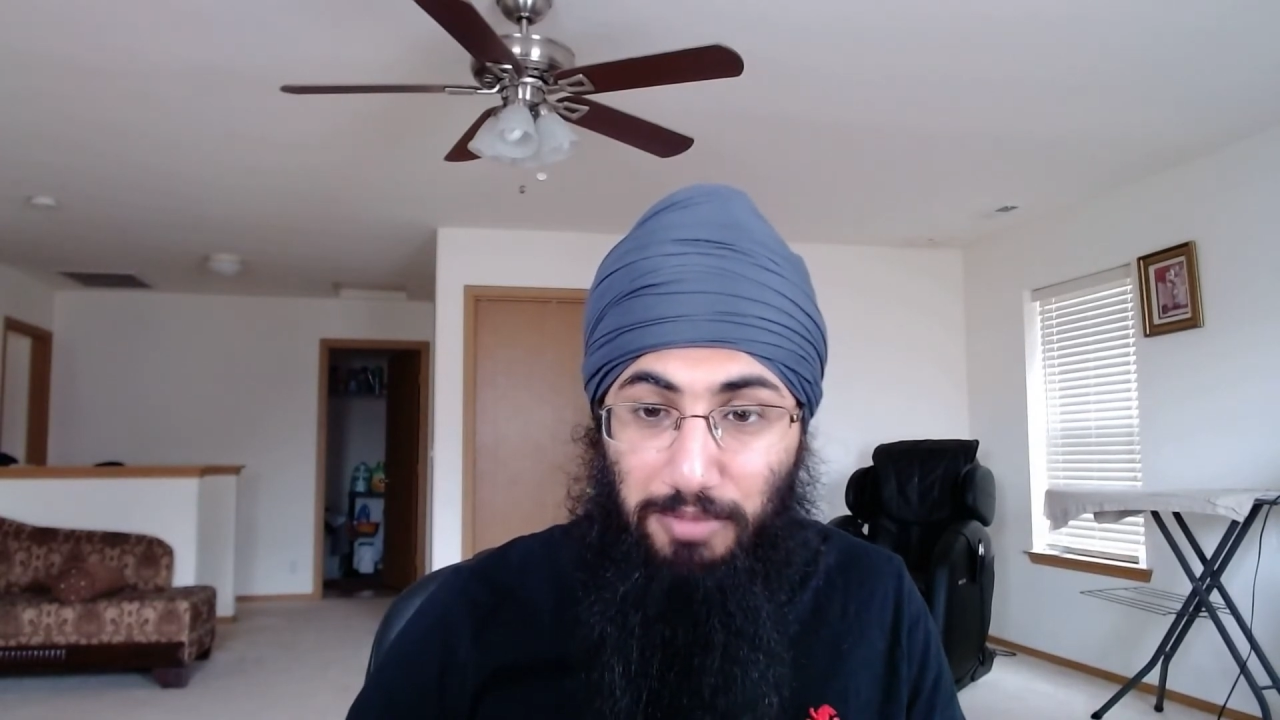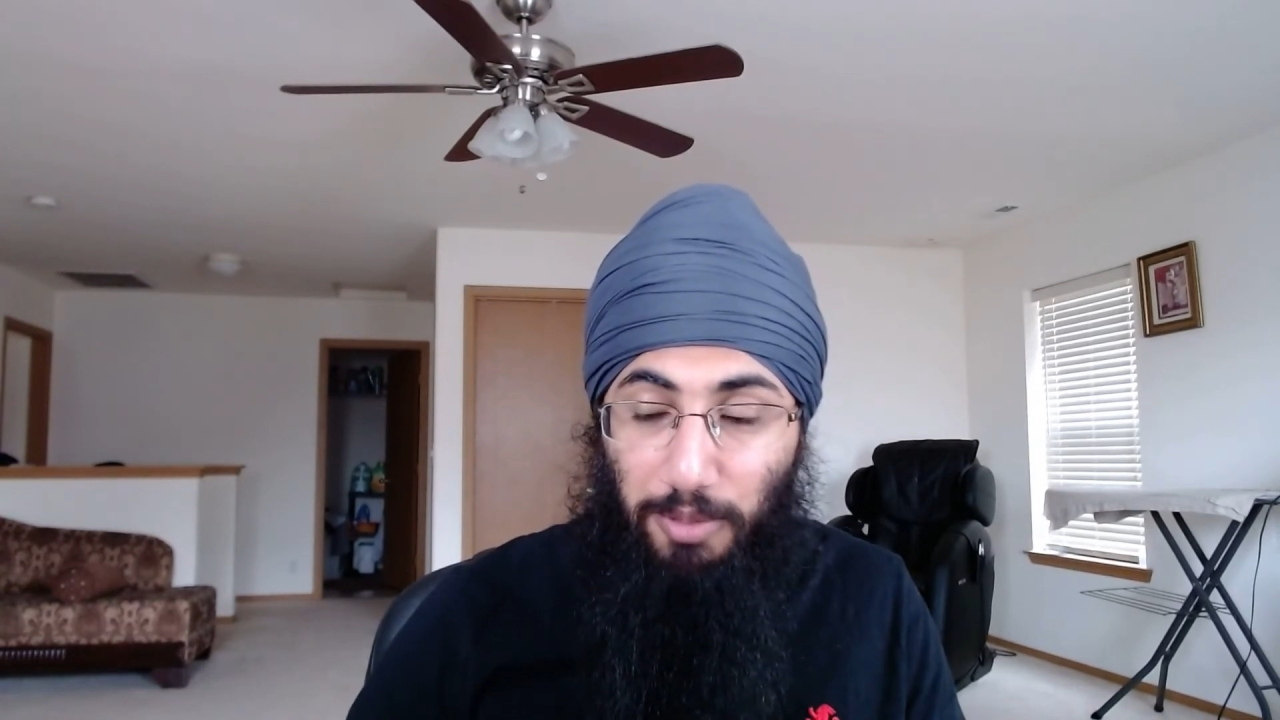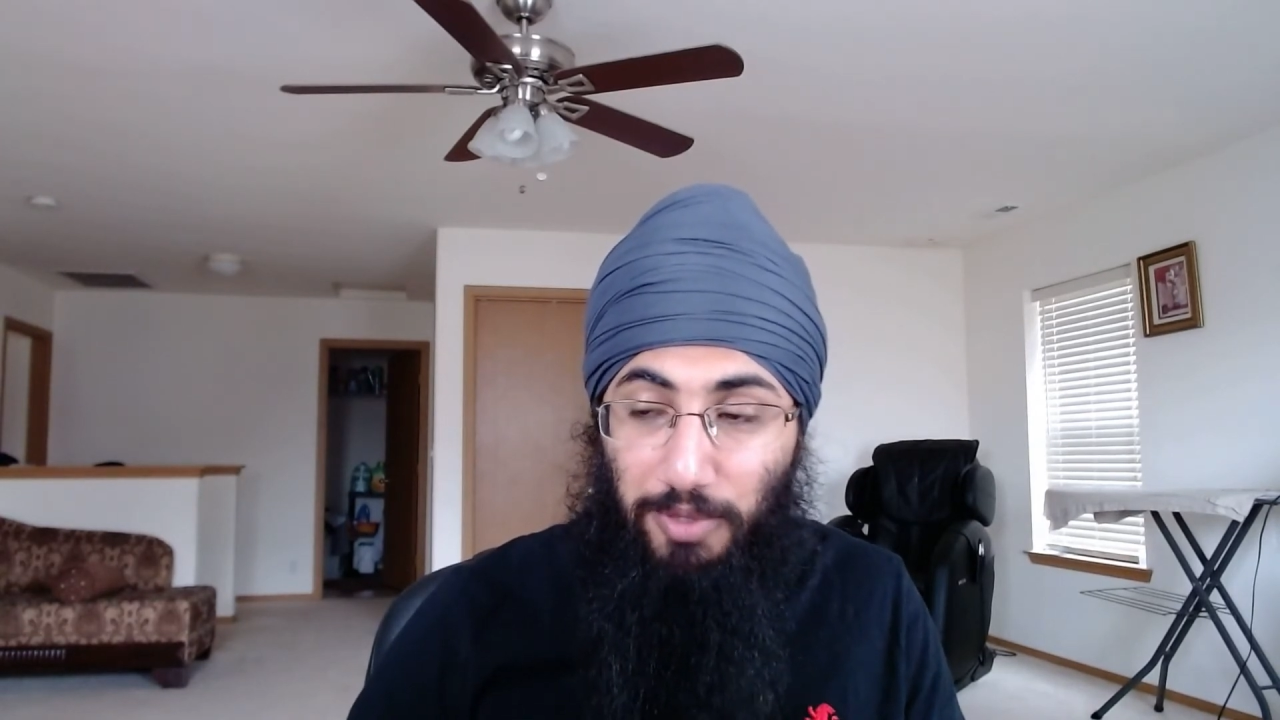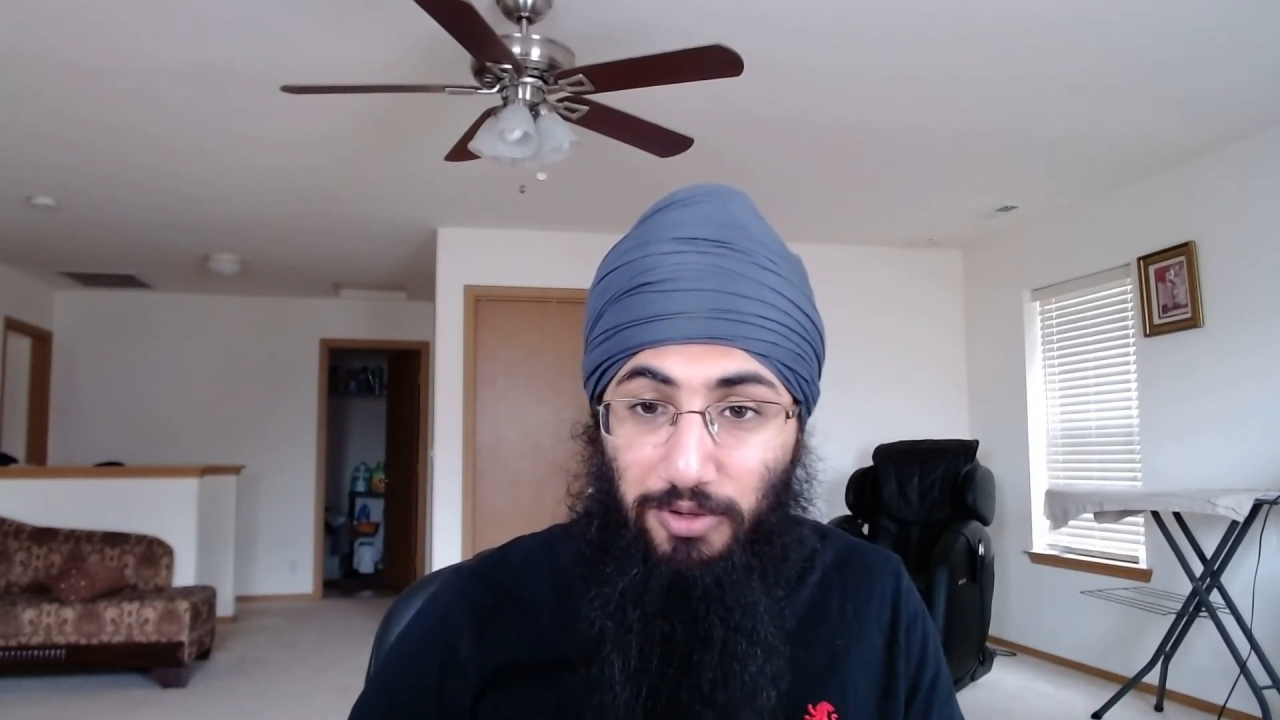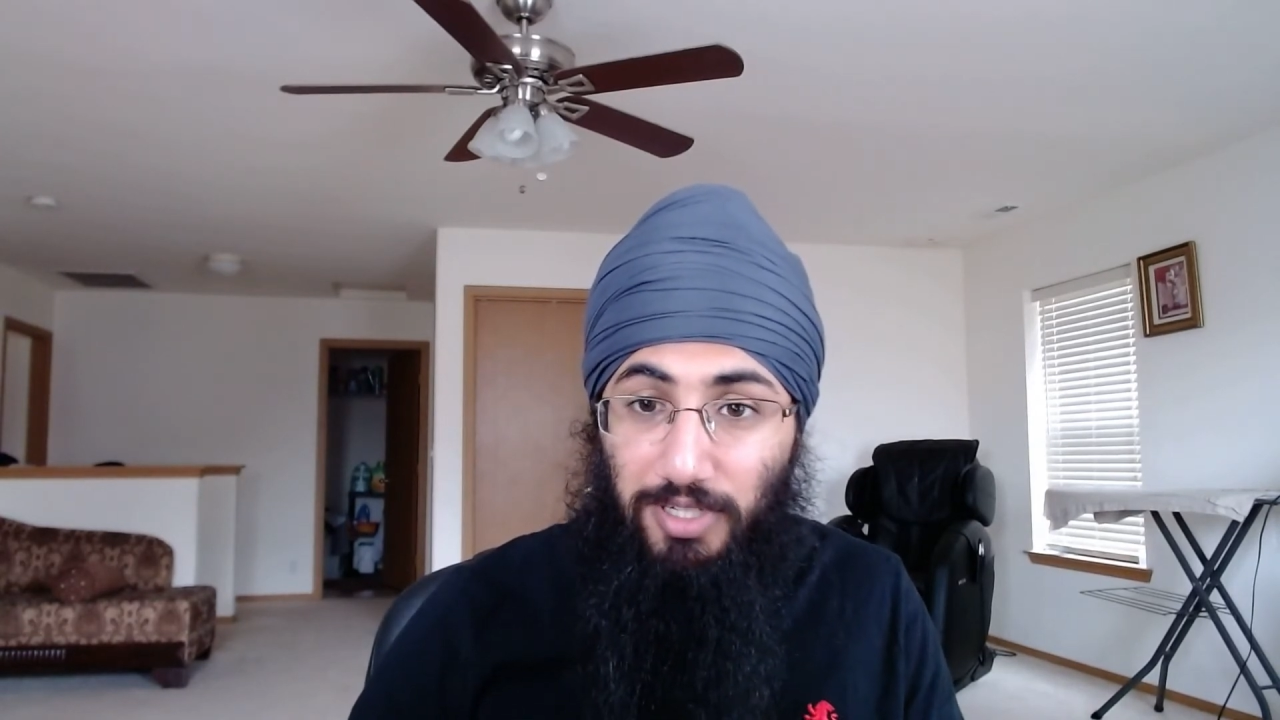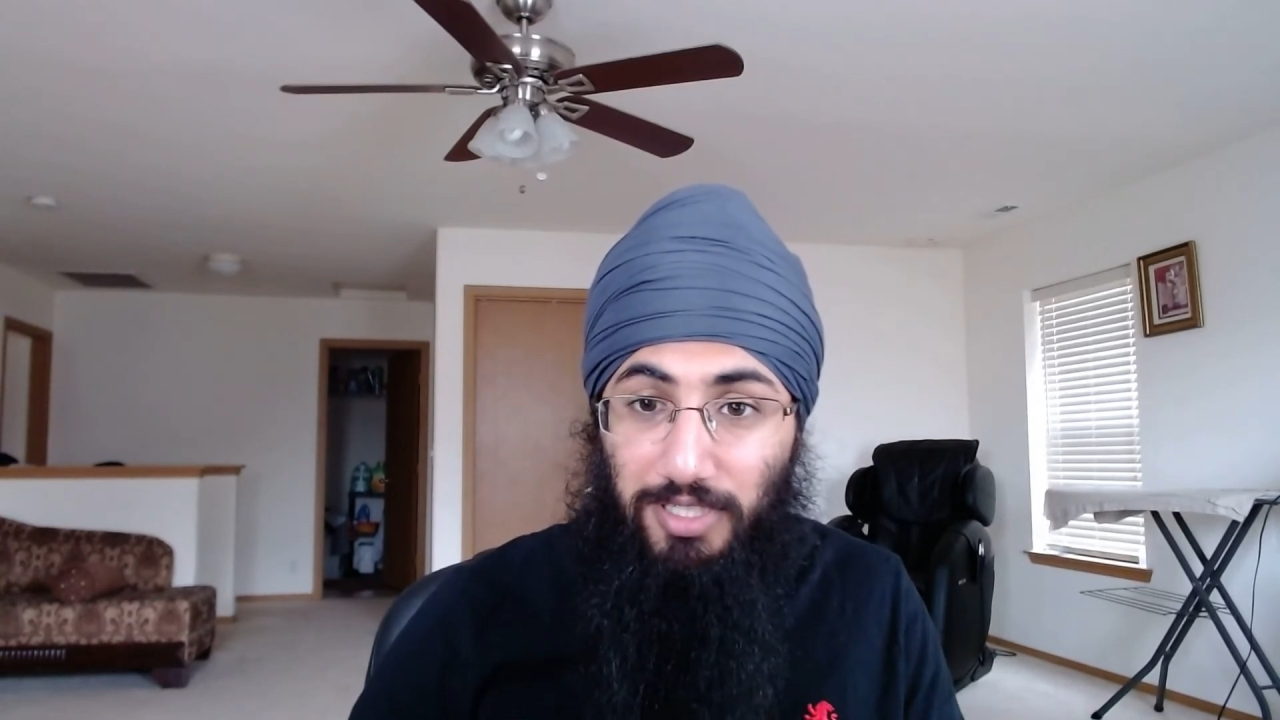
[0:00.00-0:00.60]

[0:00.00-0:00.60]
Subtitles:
but we don't